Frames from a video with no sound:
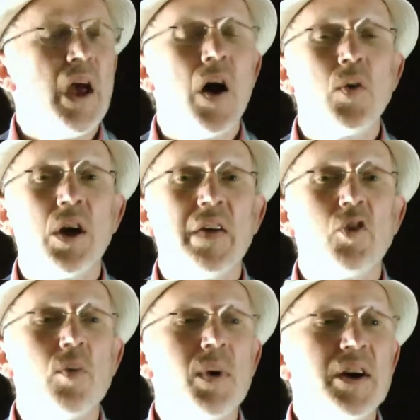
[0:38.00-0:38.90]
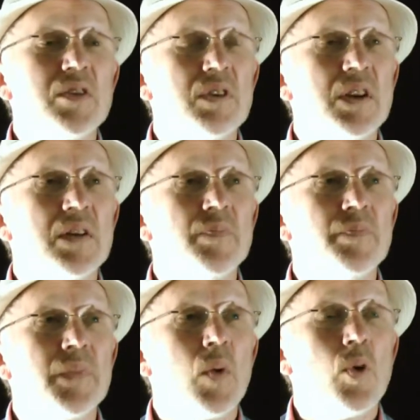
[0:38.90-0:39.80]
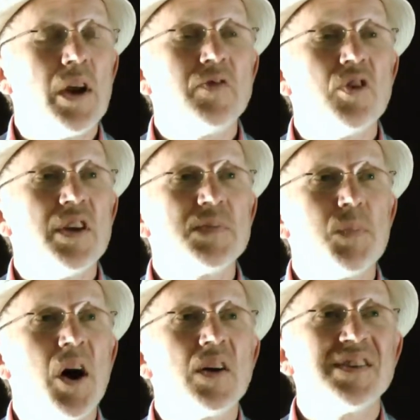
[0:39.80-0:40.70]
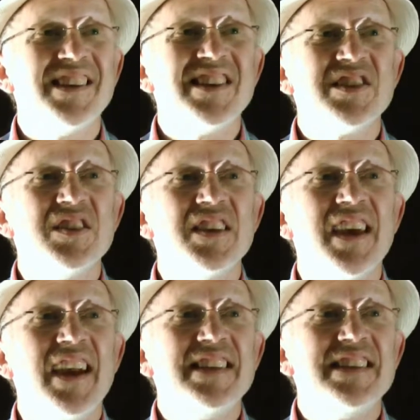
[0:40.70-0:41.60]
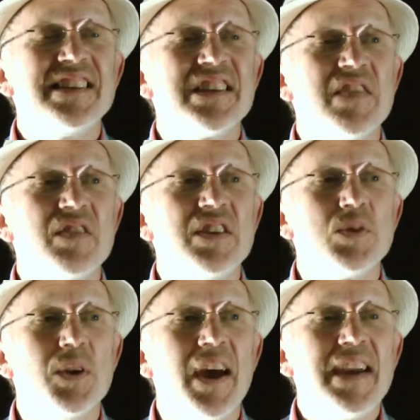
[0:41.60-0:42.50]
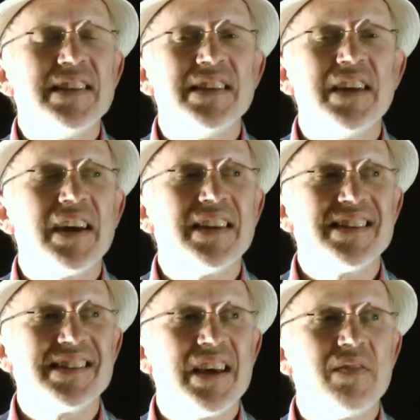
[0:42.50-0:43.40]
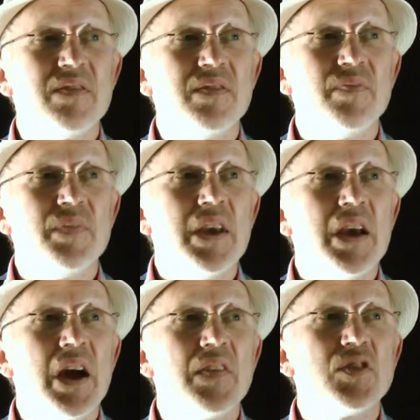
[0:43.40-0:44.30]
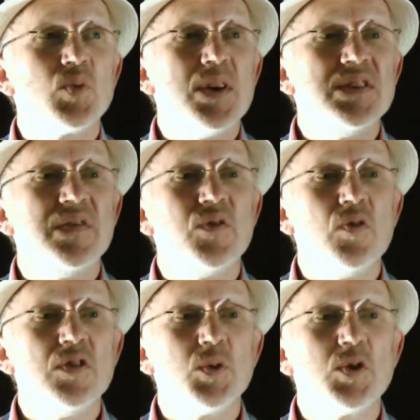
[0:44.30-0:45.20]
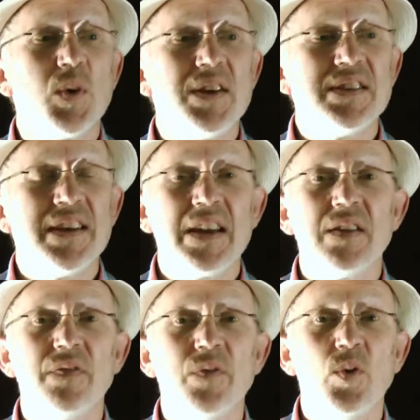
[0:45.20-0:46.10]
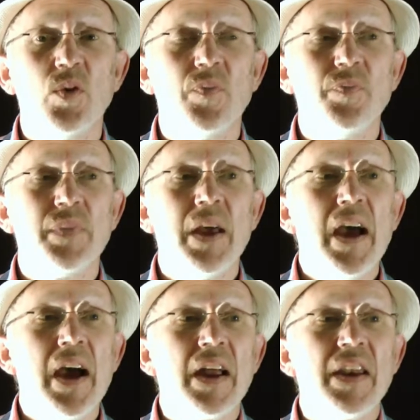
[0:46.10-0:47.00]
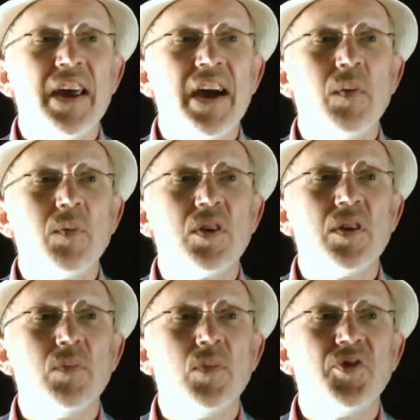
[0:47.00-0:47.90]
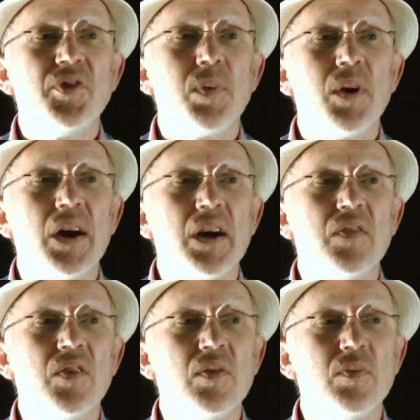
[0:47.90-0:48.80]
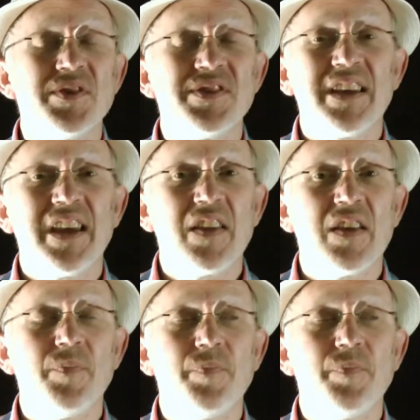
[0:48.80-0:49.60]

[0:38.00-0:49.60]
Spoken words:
Okay, I've got my grid. What I've done is partition the 87 into an 80 and a 7, and the 24 into a 20 and a 4, and now I'm going to multiply the numbers together.